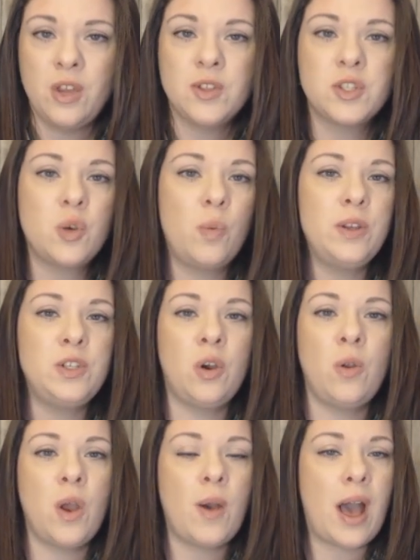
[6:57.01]
So we
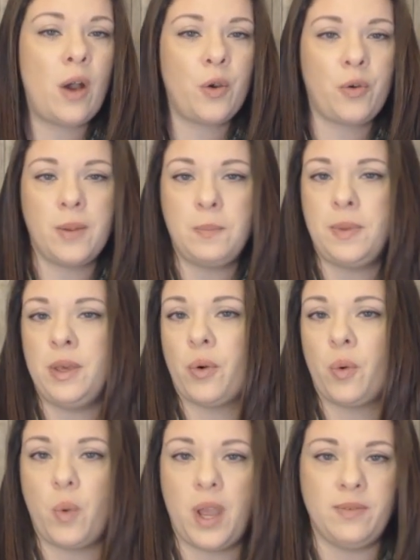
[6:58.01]
don't know how crimpy
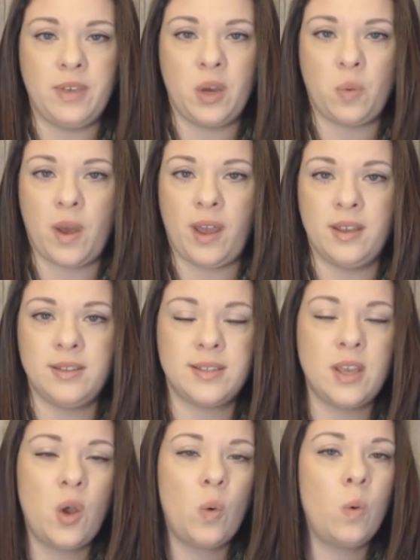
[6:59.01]
or wavy it
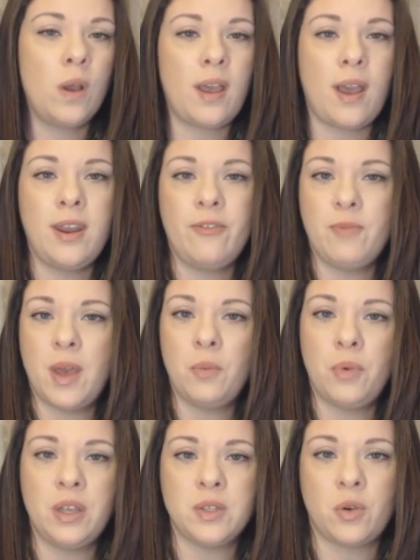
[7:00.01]
was, what kind of
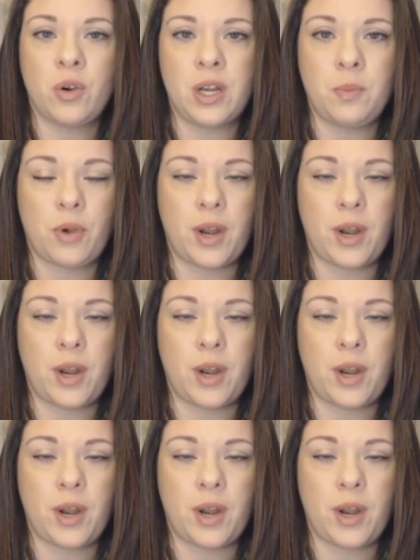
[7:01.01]
memory is already